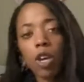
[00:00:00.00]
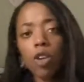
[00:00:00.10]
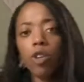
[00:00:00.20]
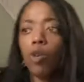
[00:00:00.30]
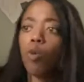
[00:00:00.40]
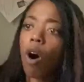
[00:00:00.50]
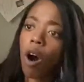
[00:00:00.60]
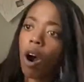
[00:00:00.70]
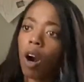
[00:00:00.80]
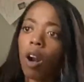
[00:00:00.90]
You
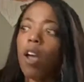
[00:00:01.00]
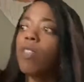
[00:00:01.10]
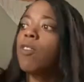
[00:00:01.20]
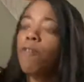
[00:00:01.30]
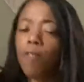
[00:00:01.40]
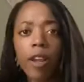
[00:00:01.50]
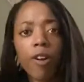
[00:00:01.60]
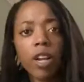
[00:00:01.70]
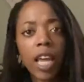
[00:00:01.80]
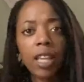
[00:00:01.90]
are the
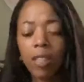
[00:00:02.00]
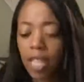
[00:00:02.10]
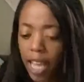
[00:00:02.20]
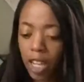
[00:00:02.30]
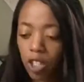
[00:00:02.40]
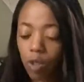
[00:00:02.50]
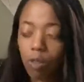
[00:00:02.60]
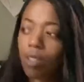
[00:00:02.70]
fairy and the angel.